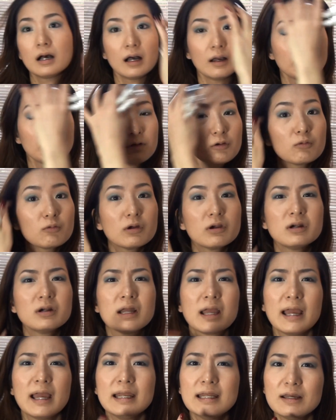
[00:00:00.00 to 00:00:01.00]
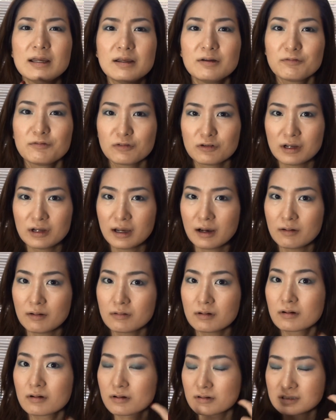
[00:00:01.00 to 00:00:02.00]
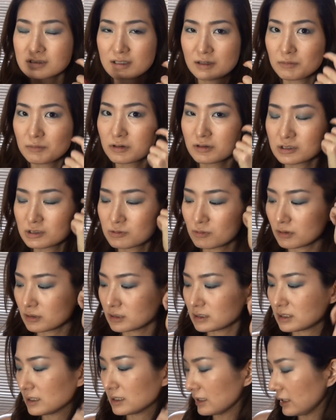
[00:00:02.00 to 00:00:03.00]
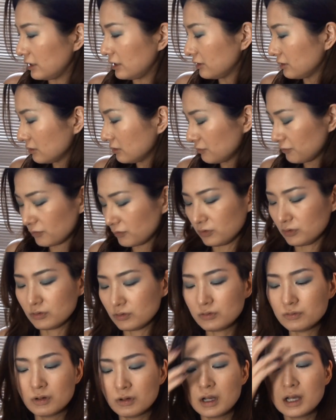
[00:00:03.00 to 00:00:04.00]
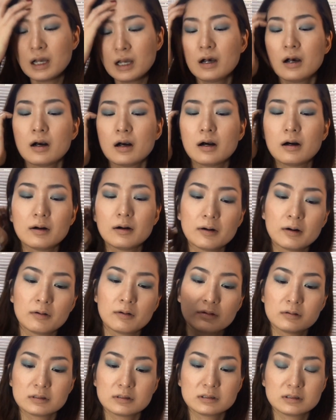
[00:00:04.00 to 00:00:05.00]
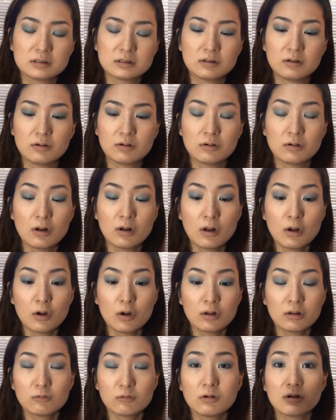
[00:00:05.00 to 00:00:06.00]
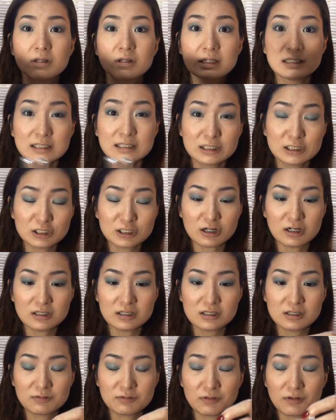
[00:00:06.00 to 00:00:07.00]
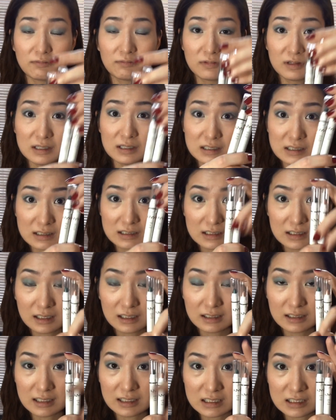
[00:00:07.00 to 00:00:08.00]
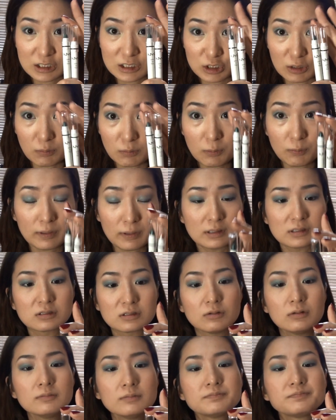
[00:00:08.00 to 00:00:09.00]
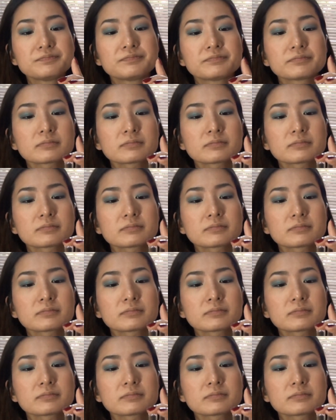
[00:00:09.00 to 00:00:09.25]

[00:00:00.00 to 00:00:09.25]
I'm not wearing any for now because I'm gonna swatch it later for you. Let's start from this NYX Jumbo Pencil.